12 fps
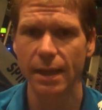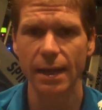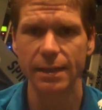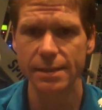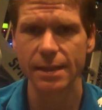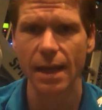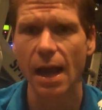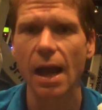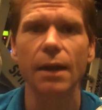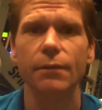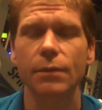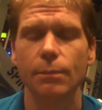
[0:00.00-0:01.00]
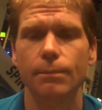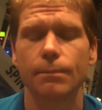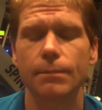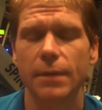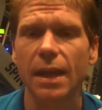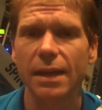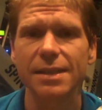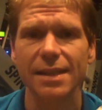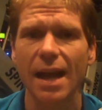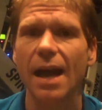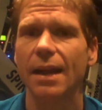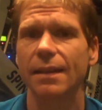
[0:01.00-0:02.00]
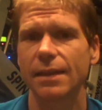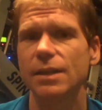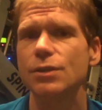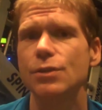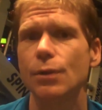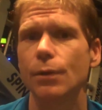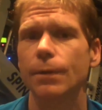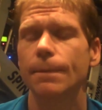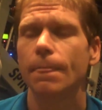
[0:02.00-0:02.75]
getting to the heart of the issue.